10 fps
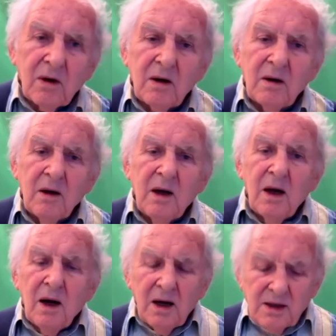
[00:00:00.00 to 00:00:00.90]
Okay.
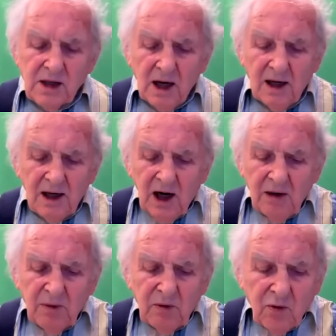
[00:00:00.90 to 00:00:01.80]
Sally,
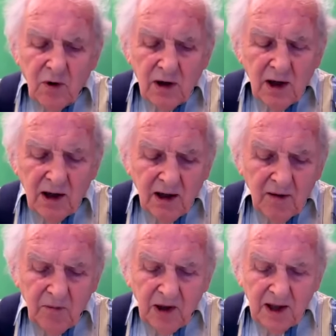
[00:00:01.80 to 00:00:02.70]
I'd be
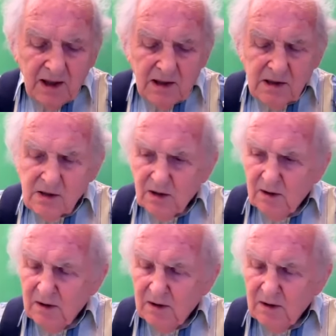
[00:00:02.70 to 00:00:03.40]
really pleased